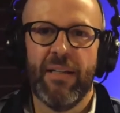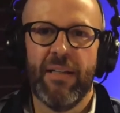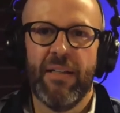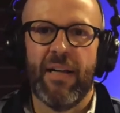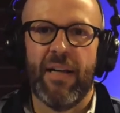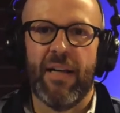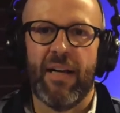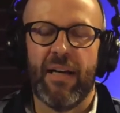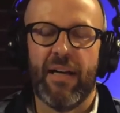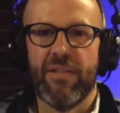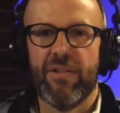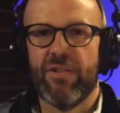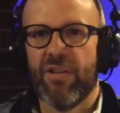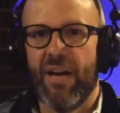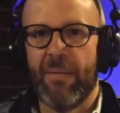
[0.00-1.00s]
Uh, is
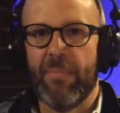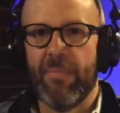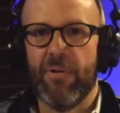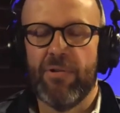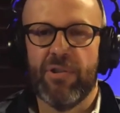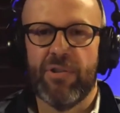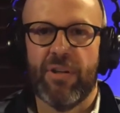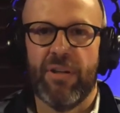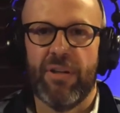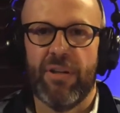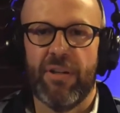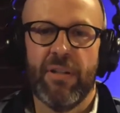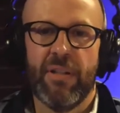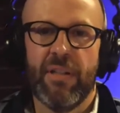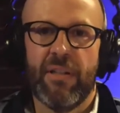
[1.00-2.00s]
Simo just gonna,
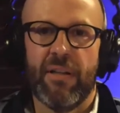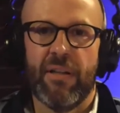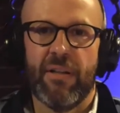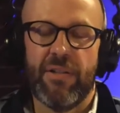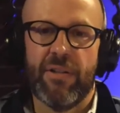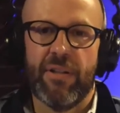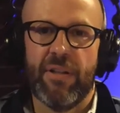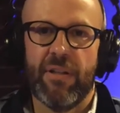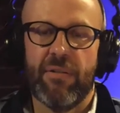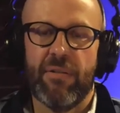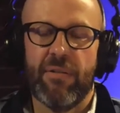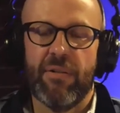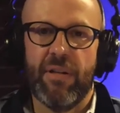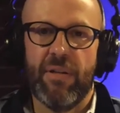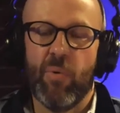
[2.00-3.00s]
you know, he's gonna
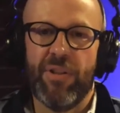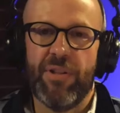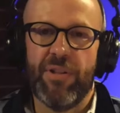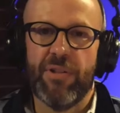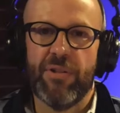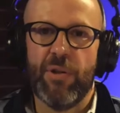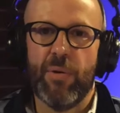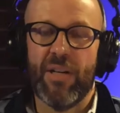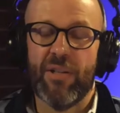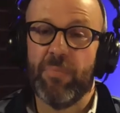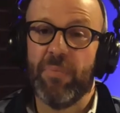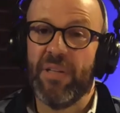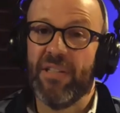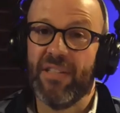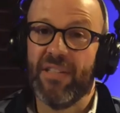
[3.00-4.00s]
he won the
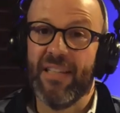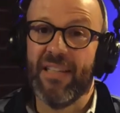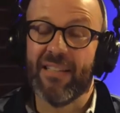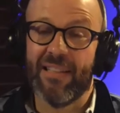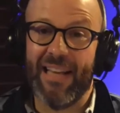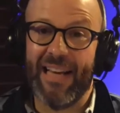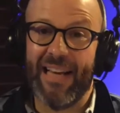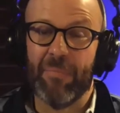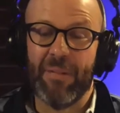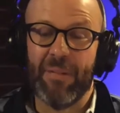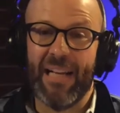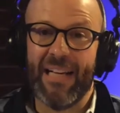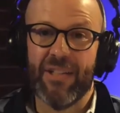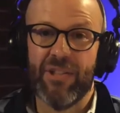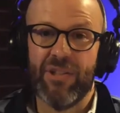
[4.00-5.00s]
USBC Slam
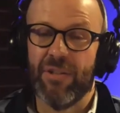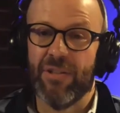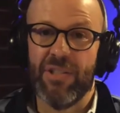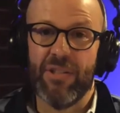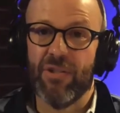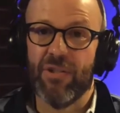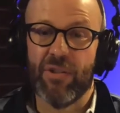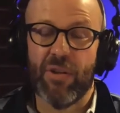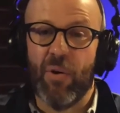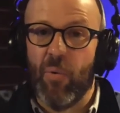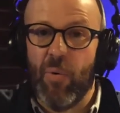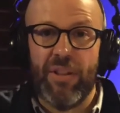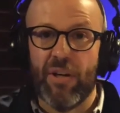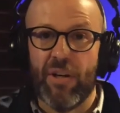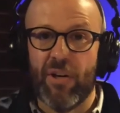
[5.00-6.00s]
last year. Is he just going to
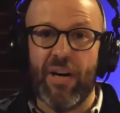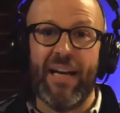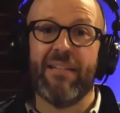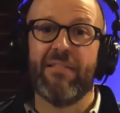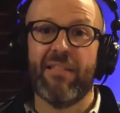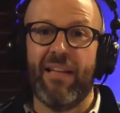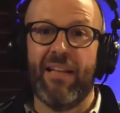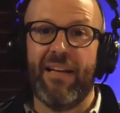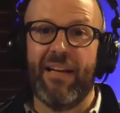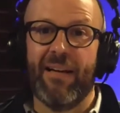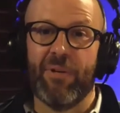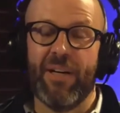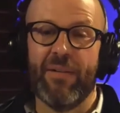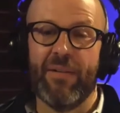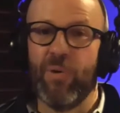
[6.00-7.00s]
win the Grand Slam,
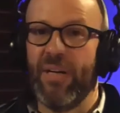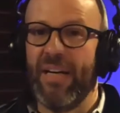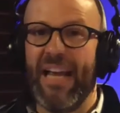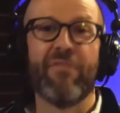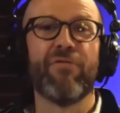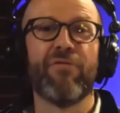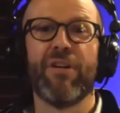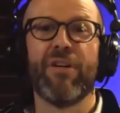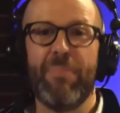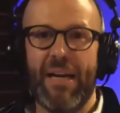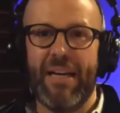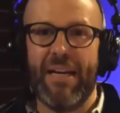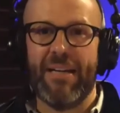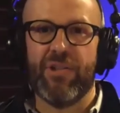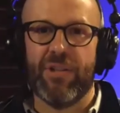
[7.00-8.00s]
right? Win every
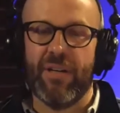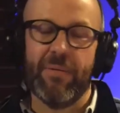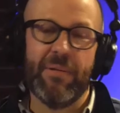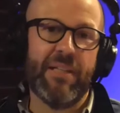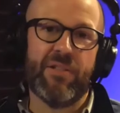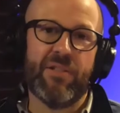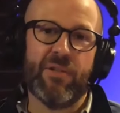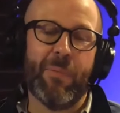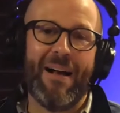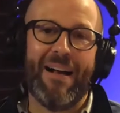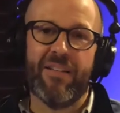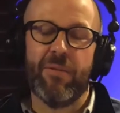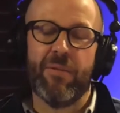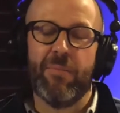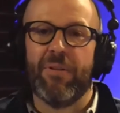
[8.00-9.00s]
major? I mean, it's
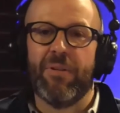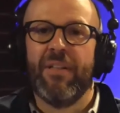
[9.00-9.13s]
possible.